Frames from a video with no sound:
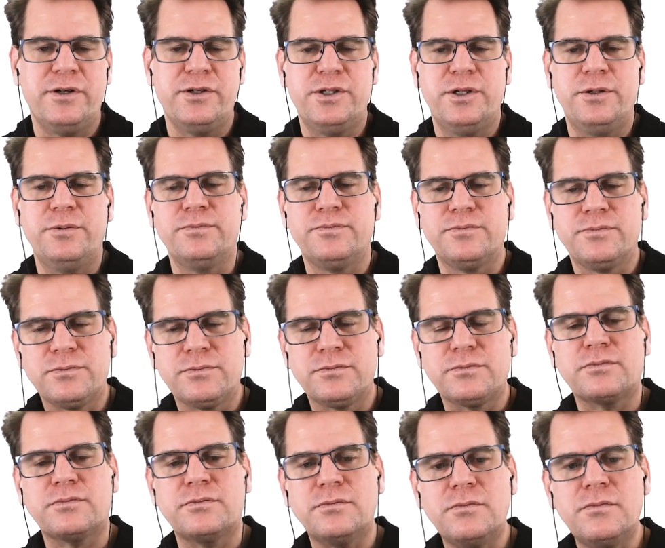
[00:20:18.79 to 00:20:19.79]
So
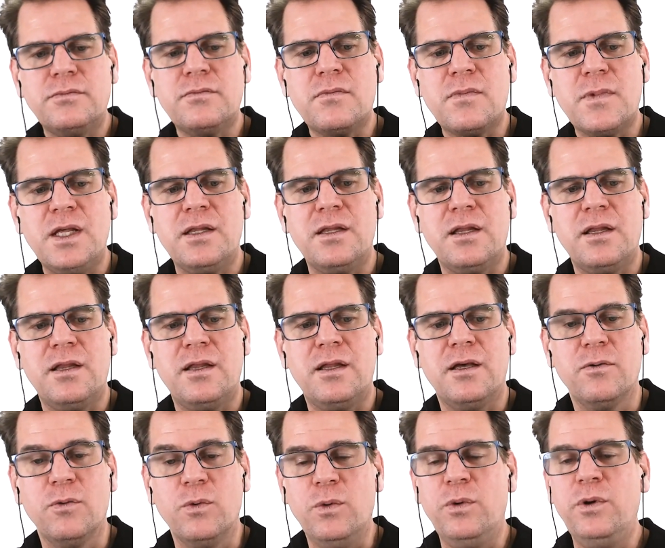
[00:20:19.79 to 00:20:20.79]

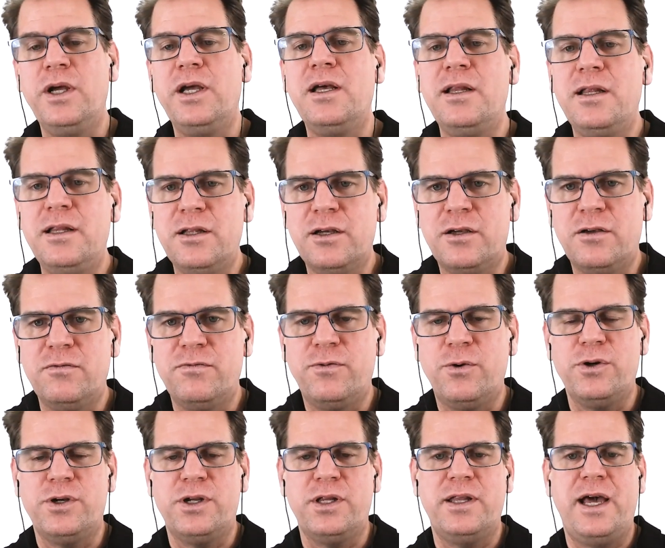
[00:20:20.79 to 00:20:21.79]
really looking
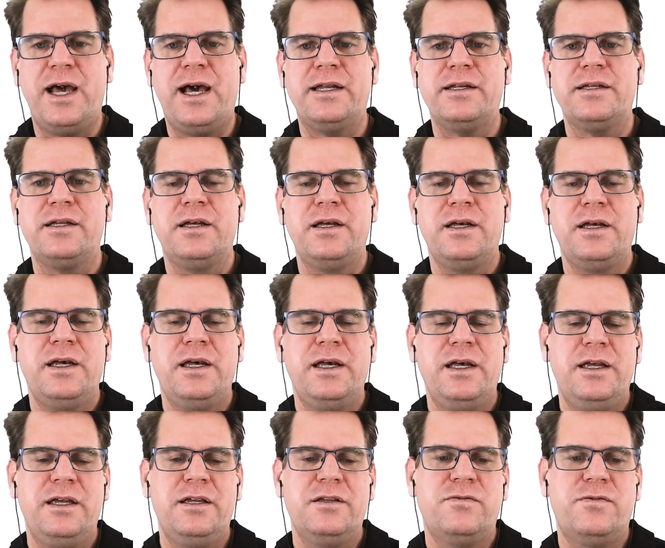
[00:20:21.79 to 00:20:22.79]
forward to that
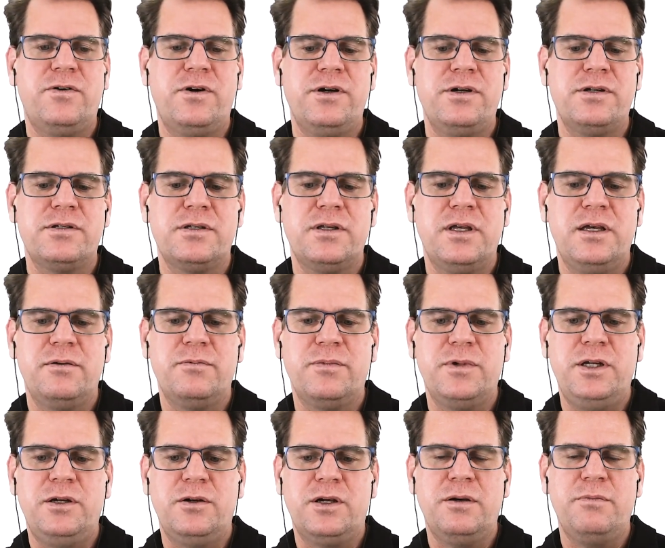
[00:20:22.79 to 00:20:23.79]
as far as,
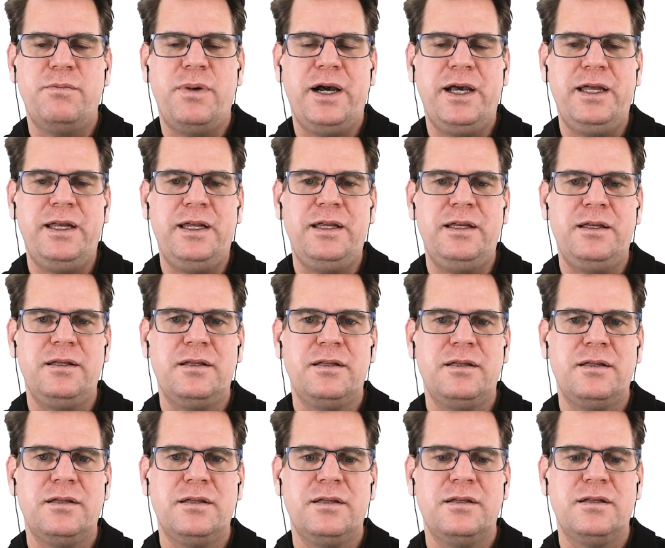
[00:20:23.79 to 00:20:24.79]
combining,
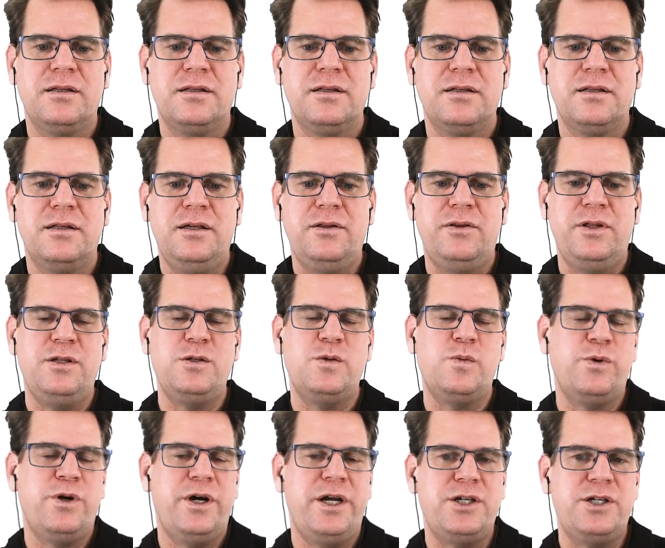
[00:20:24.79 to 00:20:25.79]
the
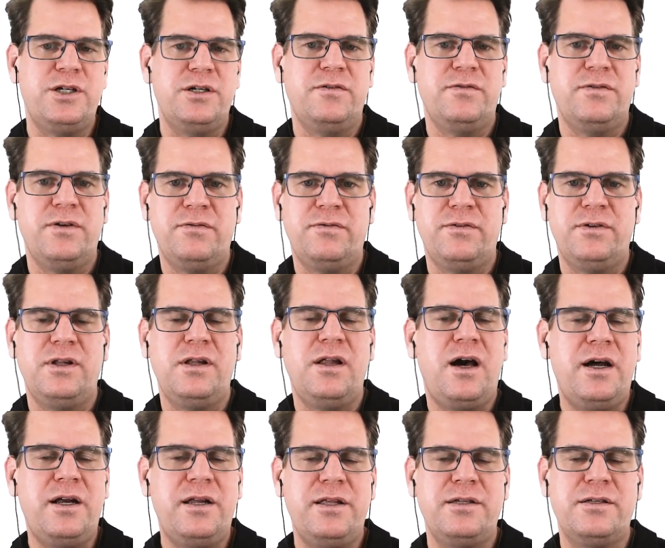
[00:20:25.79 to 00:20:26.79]
inspiration of a
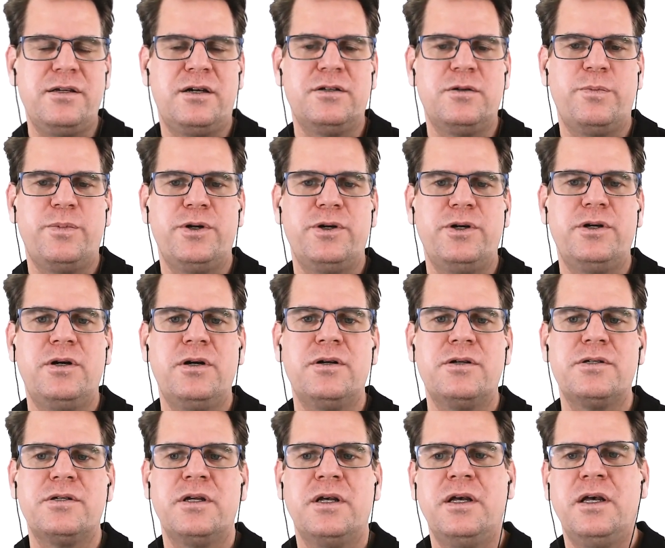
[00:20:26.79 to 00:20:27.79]
lot of these entrepreneurs,